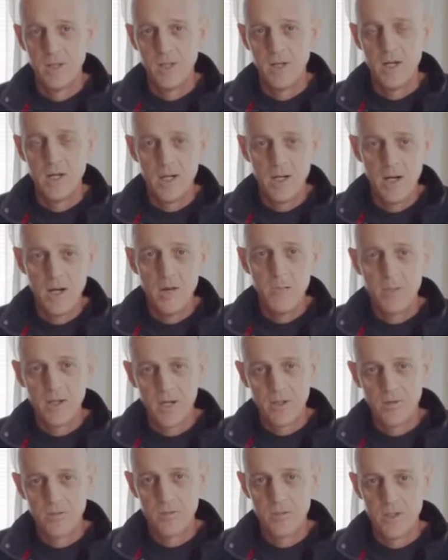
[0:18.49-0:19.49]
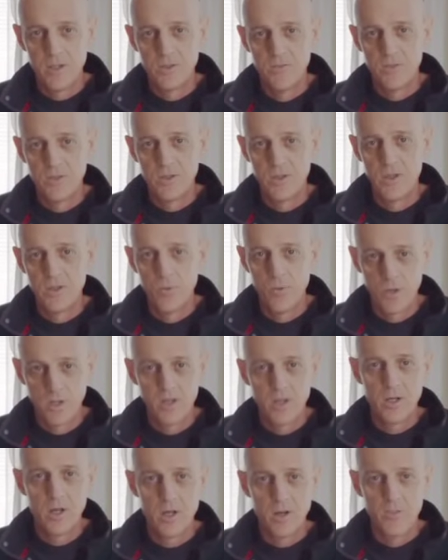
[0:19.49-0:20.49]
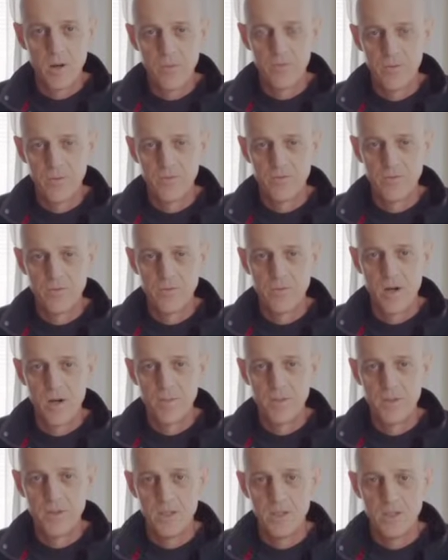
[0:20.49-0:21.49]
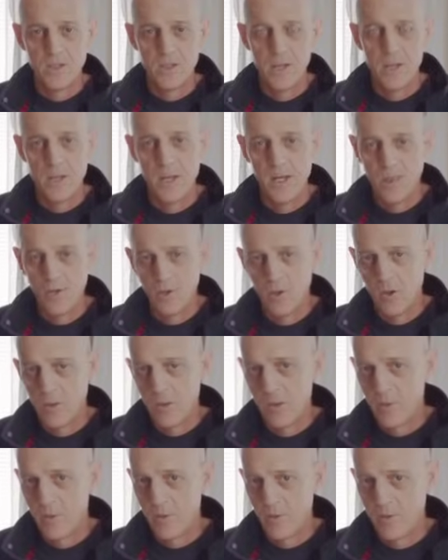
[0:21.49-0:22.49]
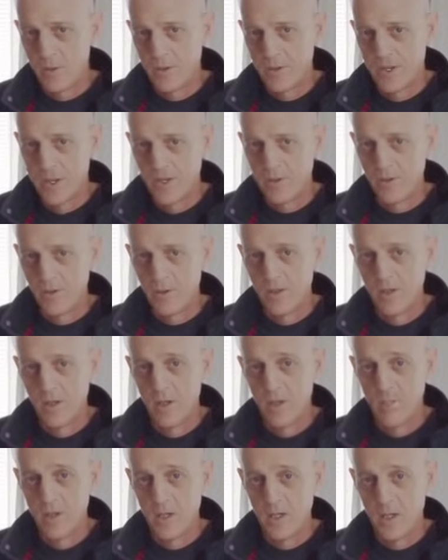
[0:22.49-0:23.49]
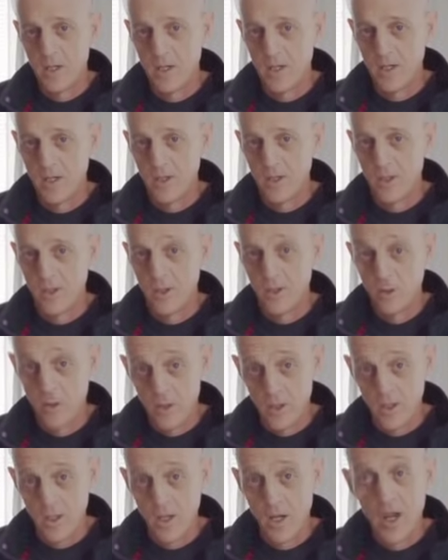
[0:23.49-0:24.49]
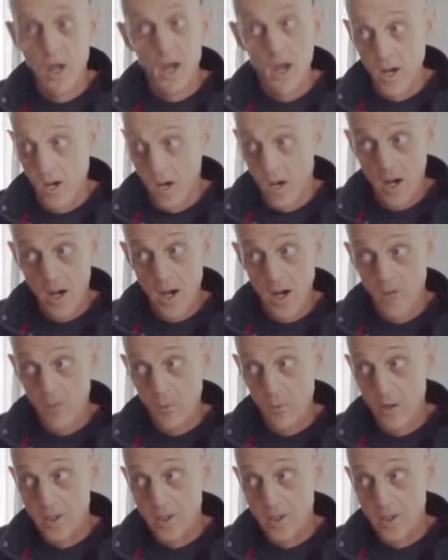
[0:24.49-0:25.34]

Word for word: Hi, I'm Doctor Reeves. We're going to talk about peripheral neuropathies. And you know I'm a real doctor because, look, I have a